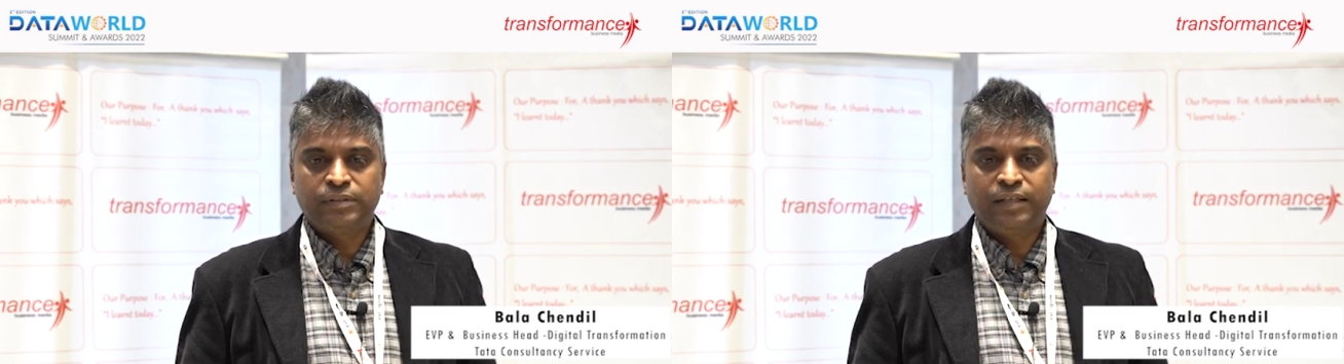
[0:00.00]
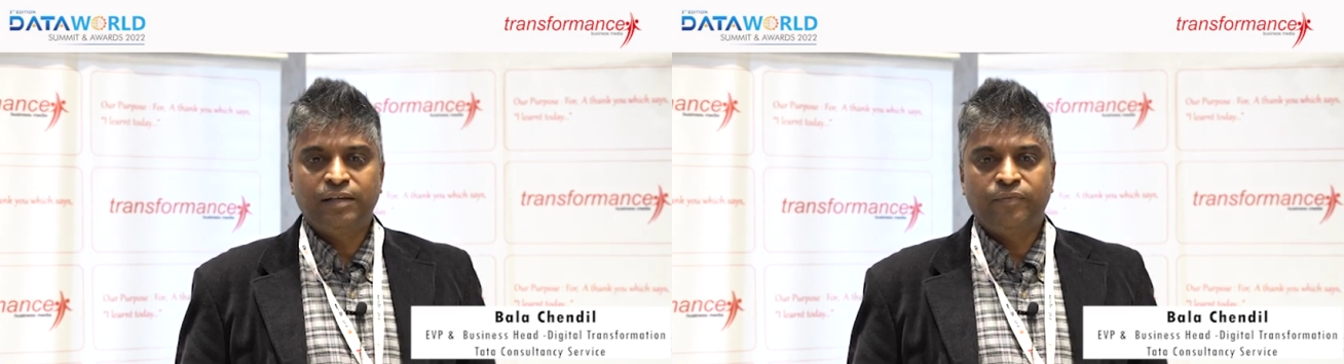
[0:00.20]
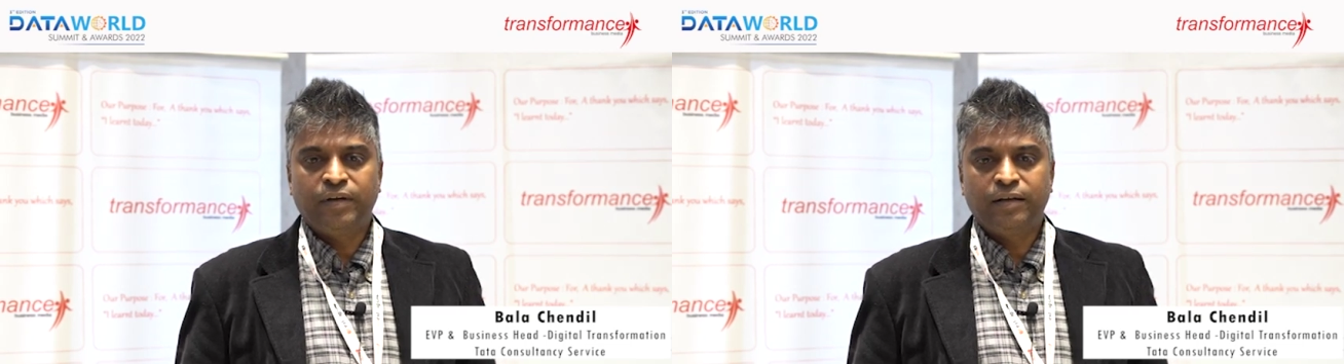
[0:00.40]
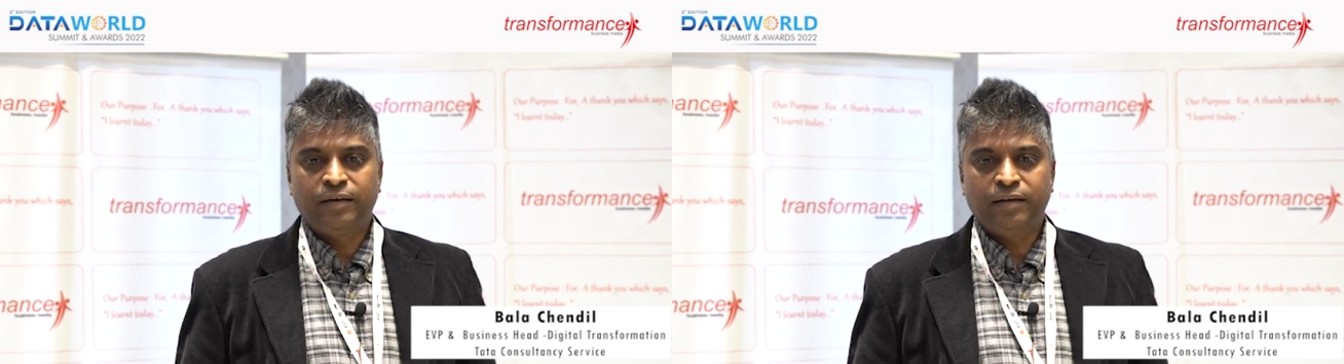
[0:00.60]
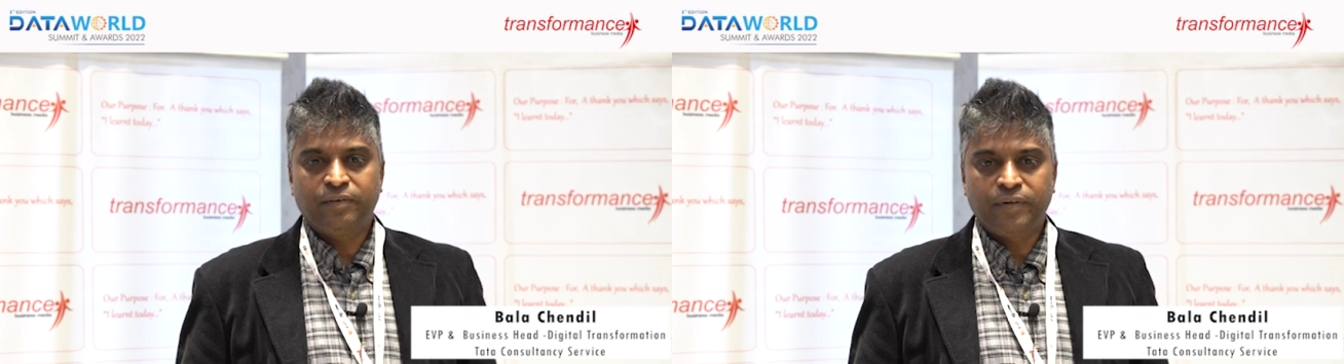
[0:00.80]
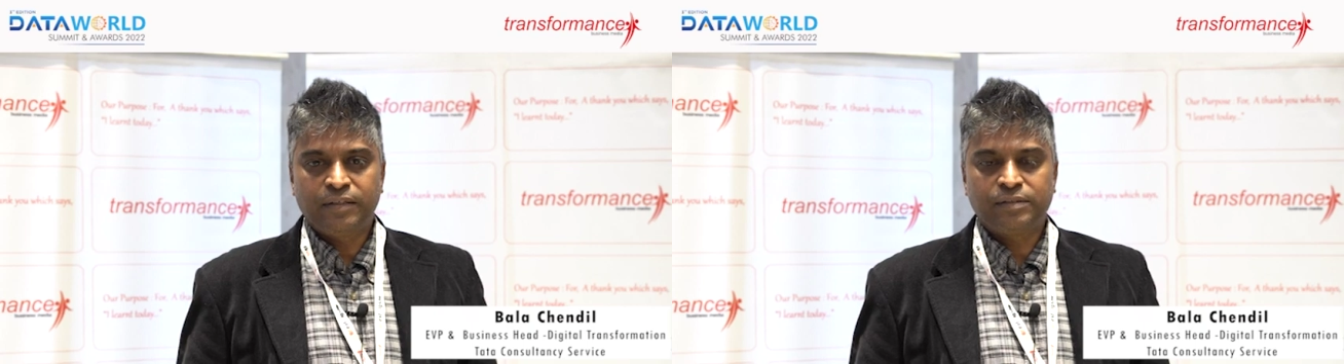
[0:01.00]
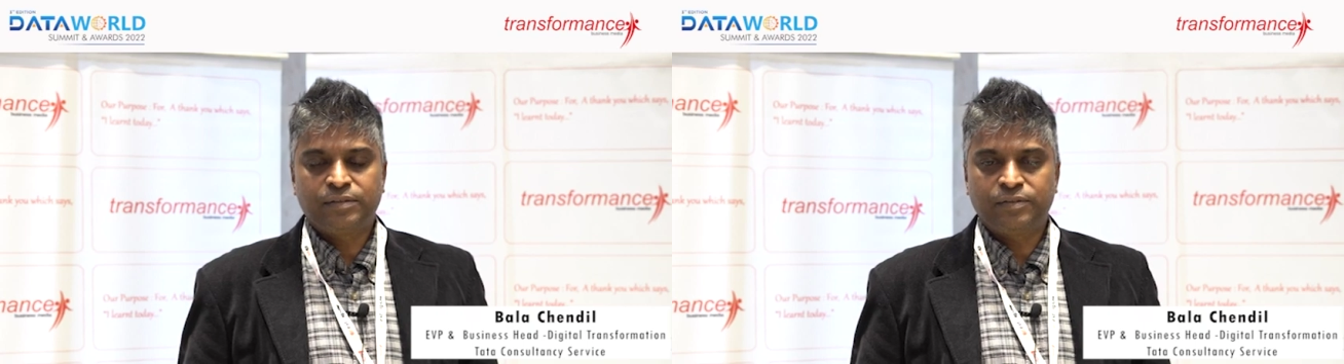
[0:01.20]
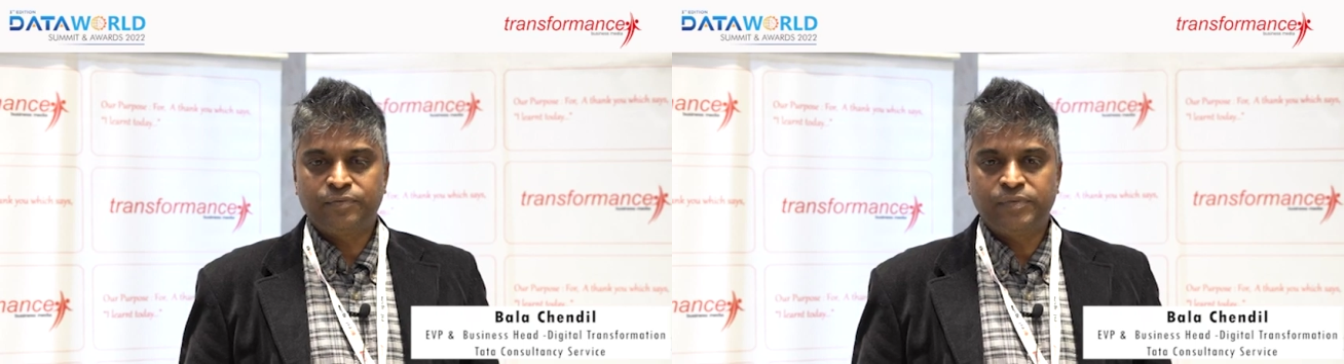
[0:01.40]
significant
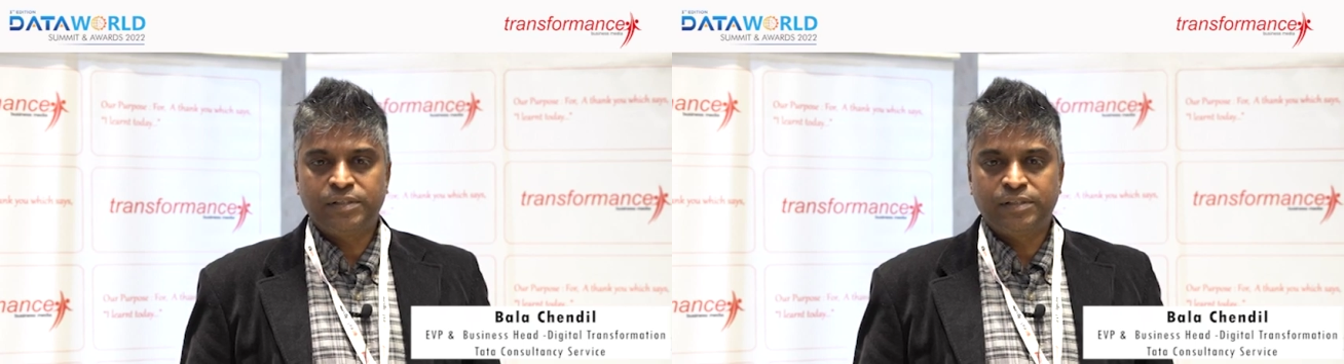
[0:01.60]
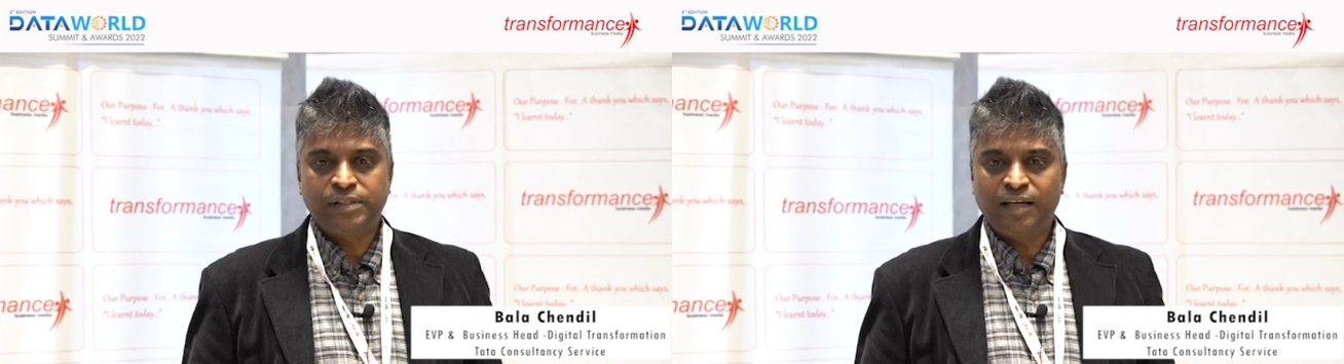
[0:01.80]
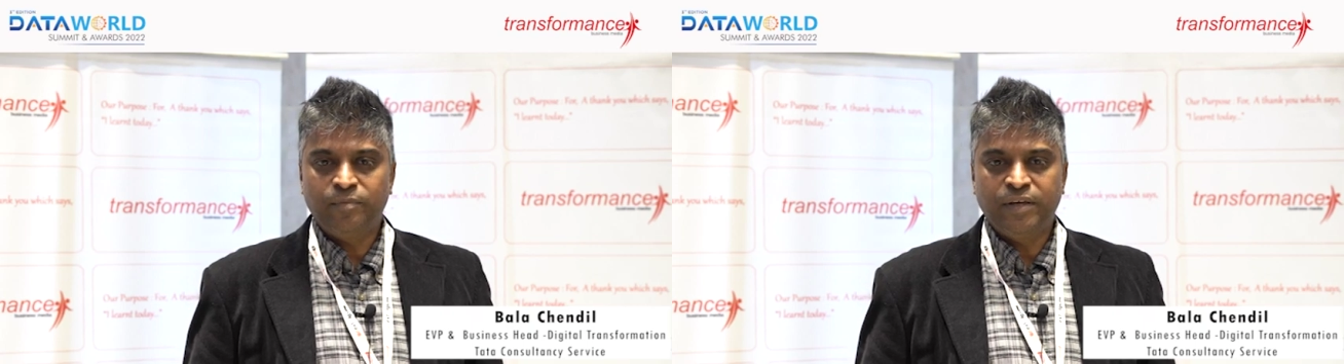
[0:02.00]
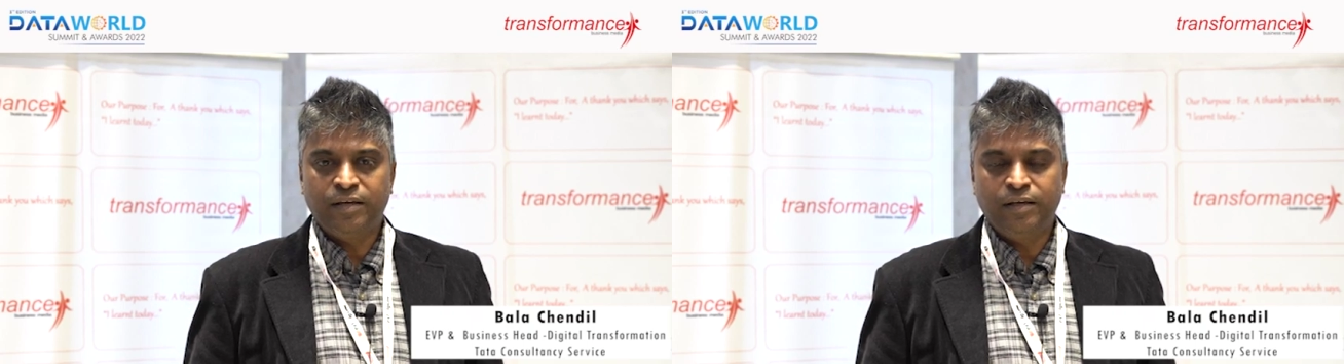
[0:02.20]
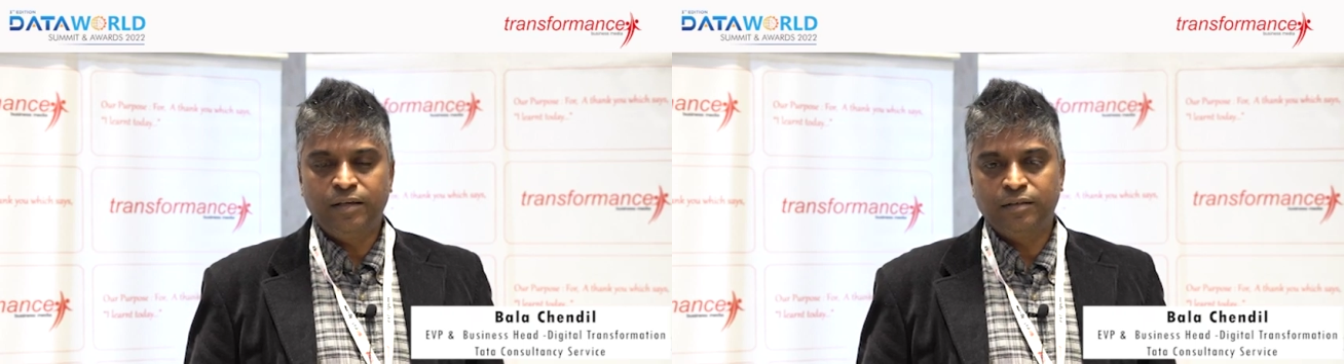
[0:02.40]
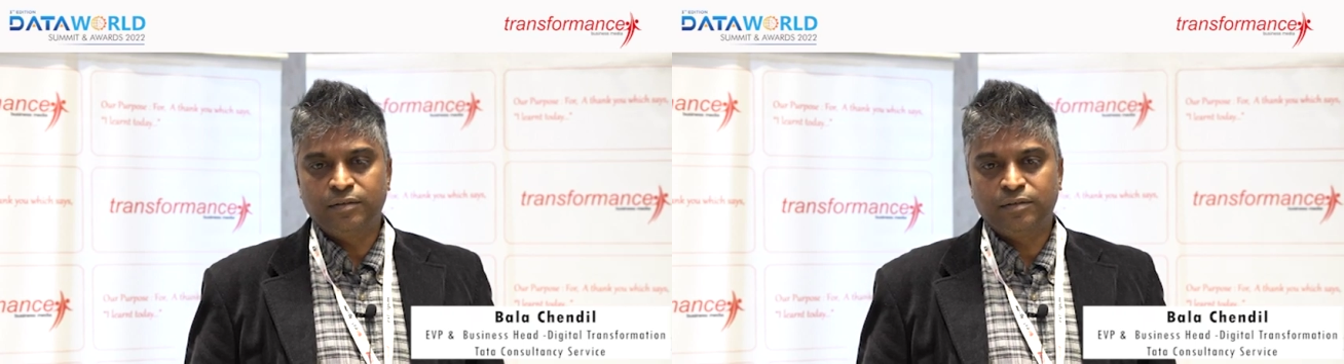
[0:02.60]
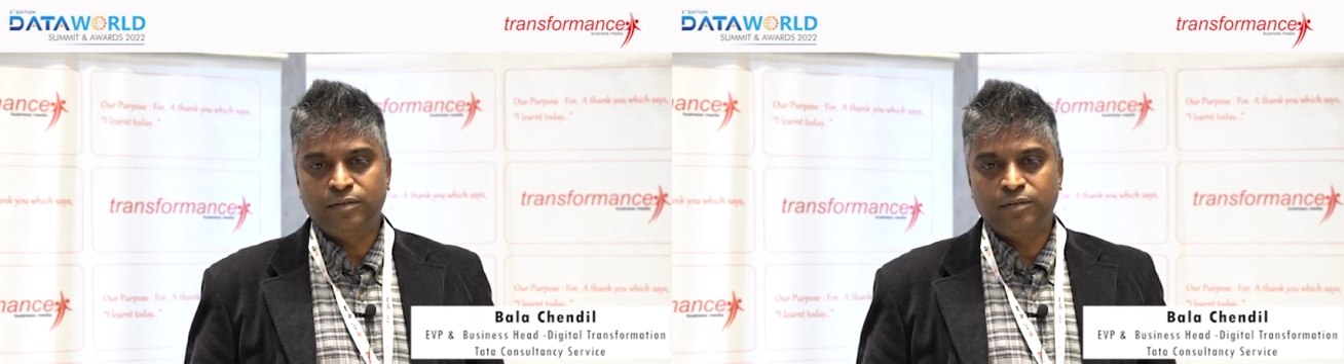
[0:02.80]
takeaways which I'll be keen